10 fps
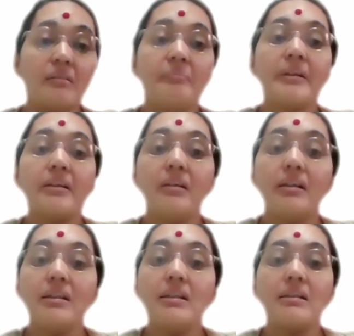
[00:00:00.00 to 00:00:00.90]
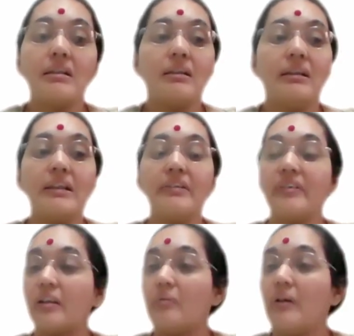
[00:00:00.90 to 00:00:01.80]
because it
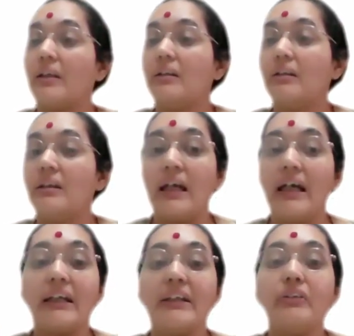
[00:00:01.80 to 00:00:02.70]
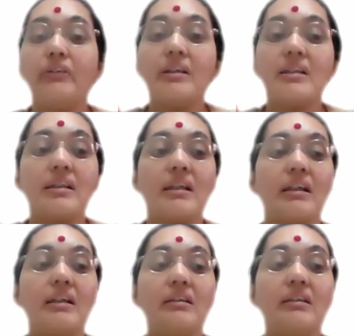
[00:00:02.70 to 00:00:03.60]
required
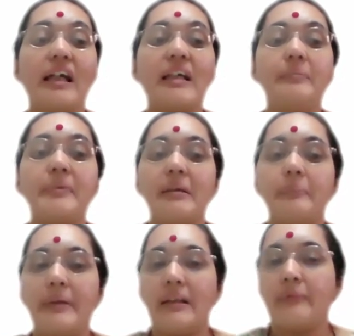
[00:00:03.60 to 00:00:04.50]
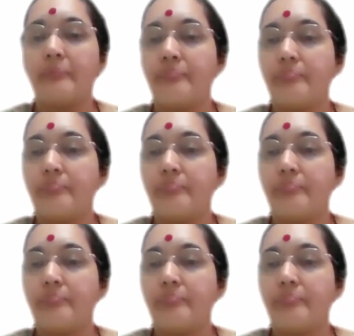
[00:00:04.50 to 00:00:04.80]
accuracy in timekeeping.